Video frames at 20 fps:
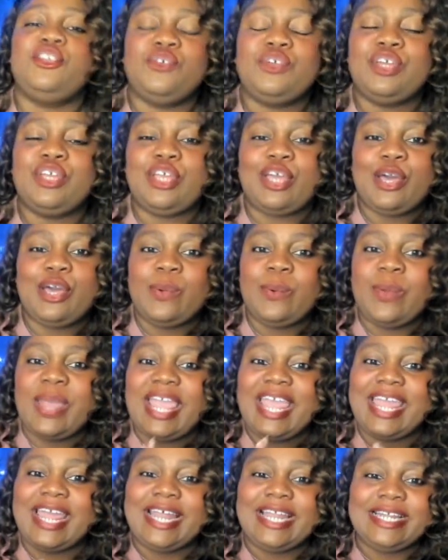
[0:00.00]
could go
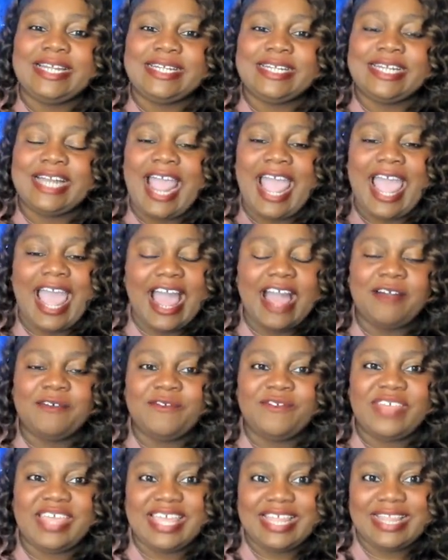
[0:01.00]
and have
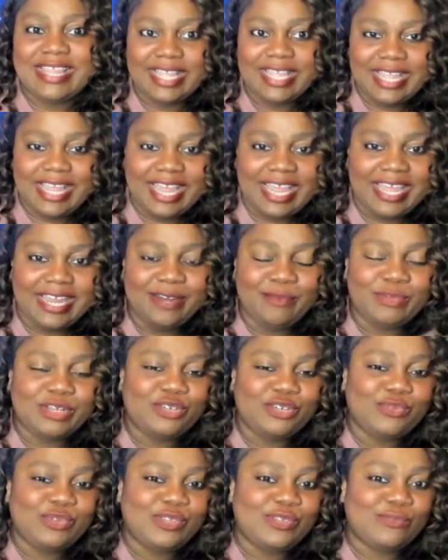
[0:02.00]
in the kit,
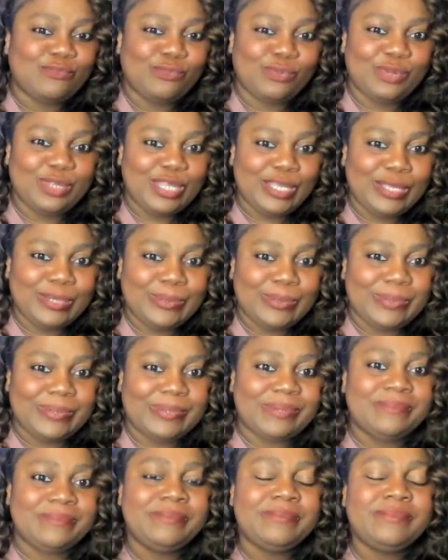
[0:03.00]
which was really
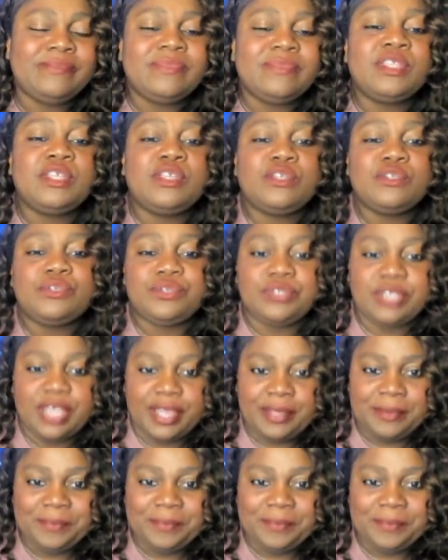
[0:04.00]
cool. So